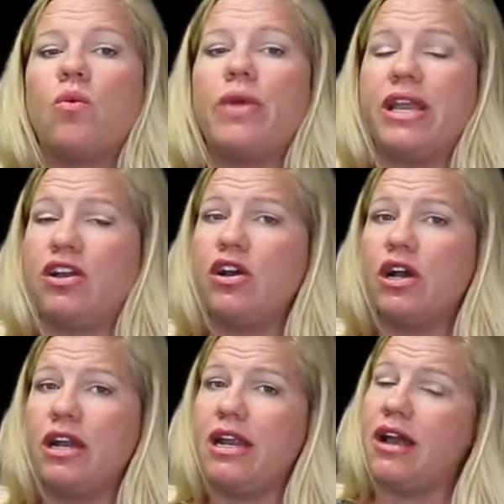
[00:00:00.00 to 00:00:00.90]
we
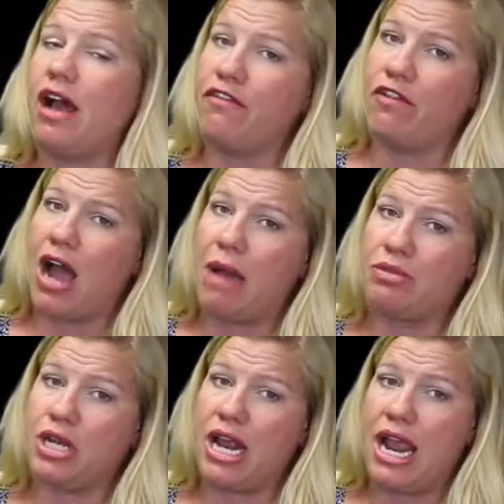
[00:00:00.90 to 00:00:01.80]
could, for
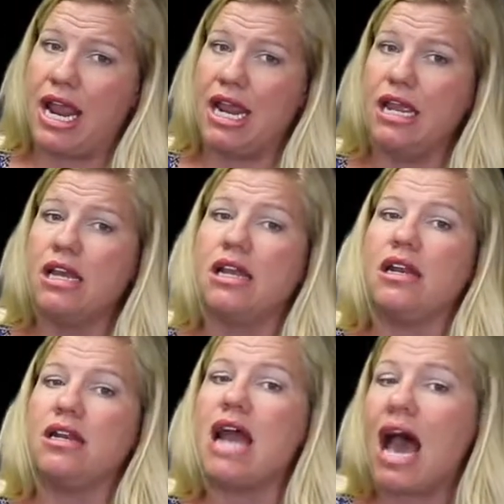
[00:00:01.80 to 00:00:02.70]
option A,
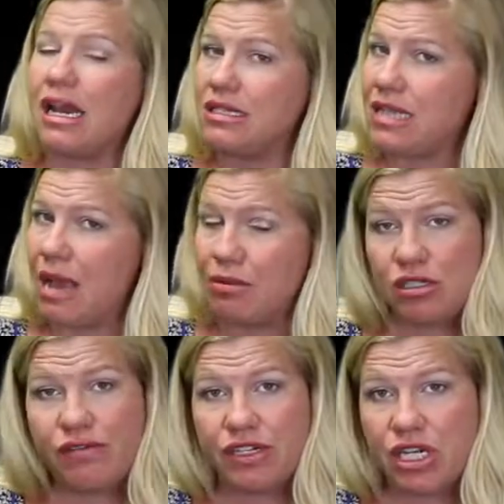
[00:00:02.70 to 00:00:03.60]
not
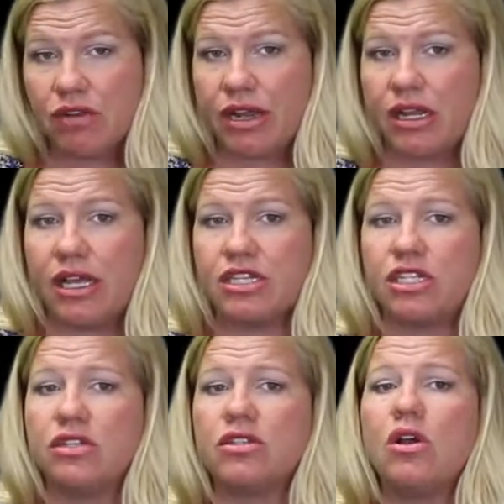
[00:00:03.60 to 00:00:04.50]
establish fishing
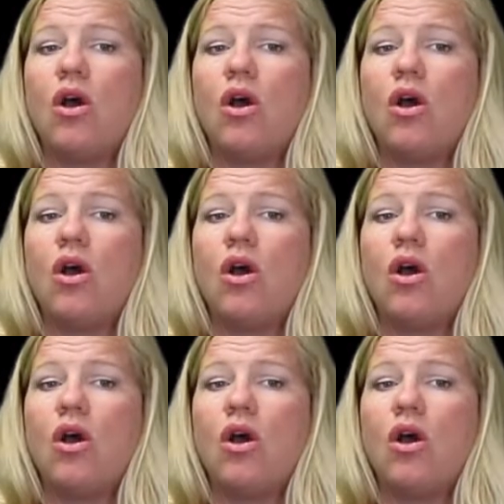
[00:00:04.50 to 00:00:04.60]
regulations,